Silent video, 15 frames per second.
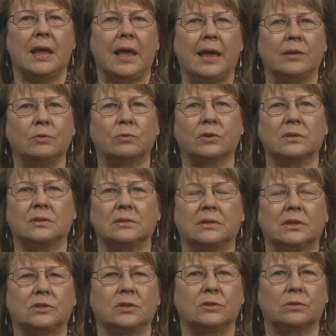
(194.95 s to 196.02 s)
and
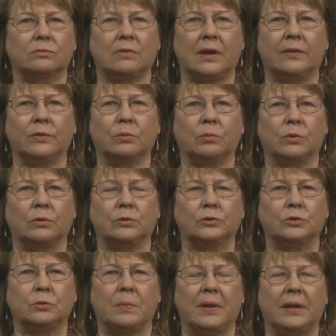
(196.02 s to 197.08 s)
organizations around the
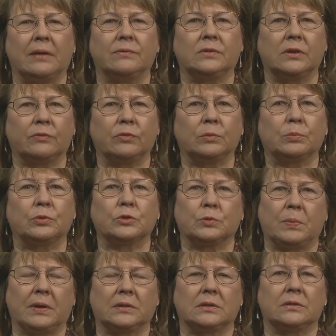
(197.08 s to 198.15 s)
world who may have different
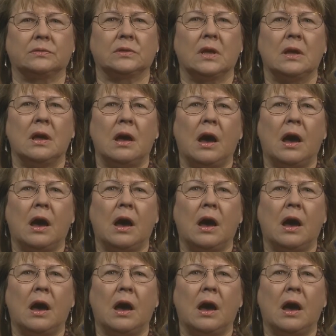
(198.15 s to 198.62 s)
perspectives